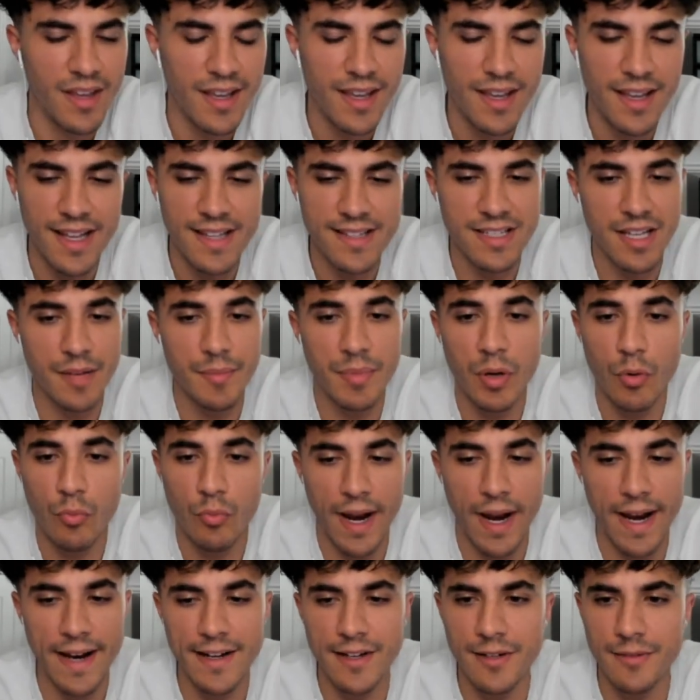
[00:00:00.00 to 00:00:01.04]
it's gonna be
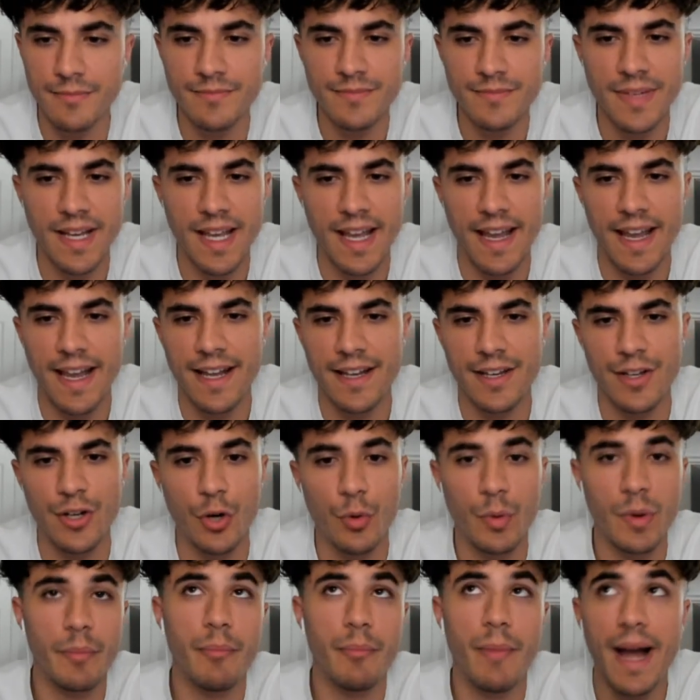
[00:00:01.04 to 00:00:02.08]
random, and you know
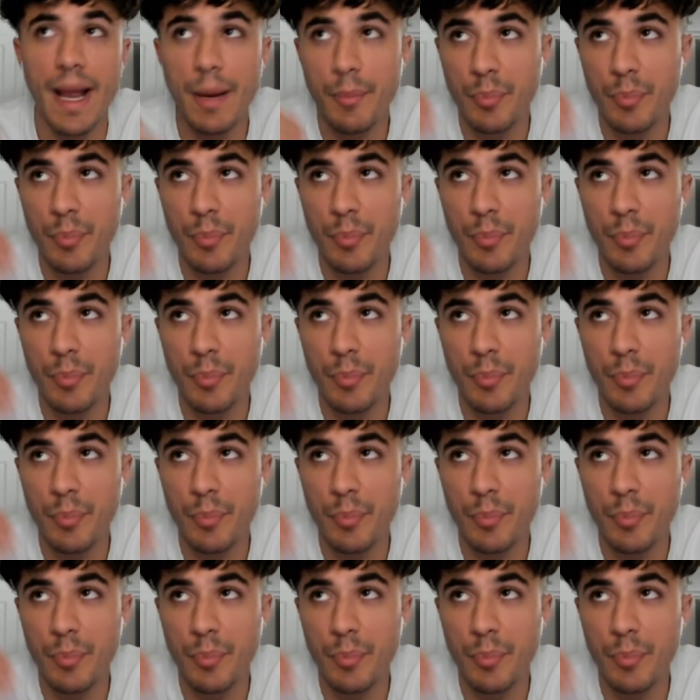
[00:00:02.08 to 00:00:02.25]
we might